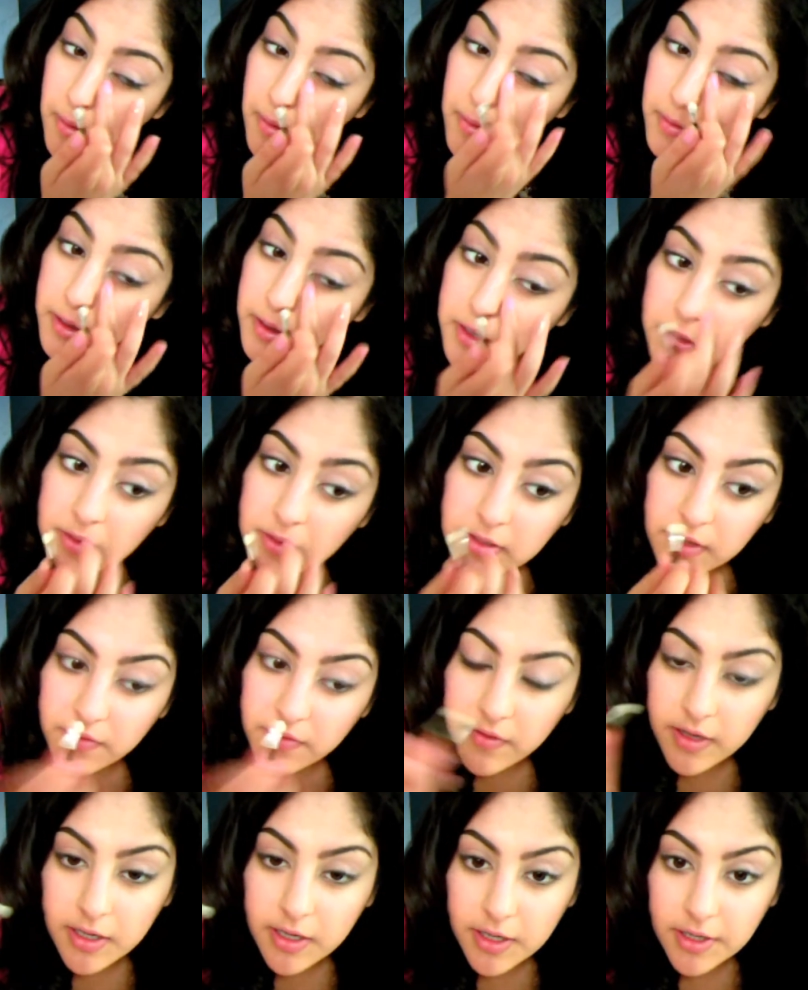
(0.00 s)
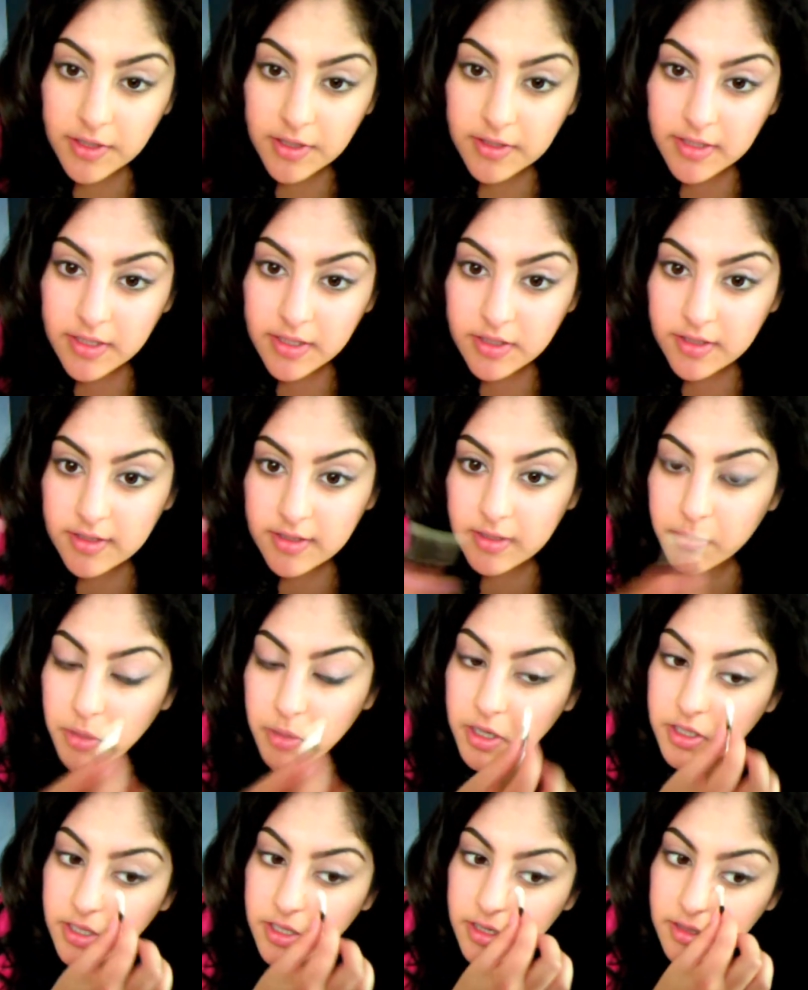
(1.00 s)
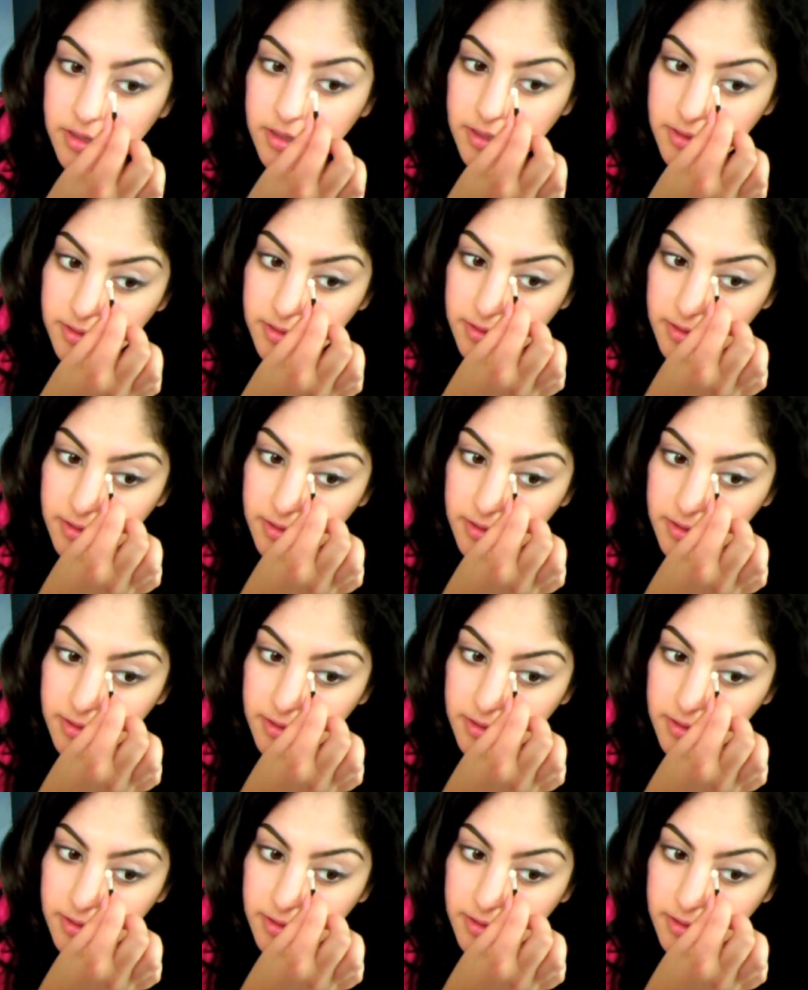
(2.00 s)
You can use your fingers and just a brush like this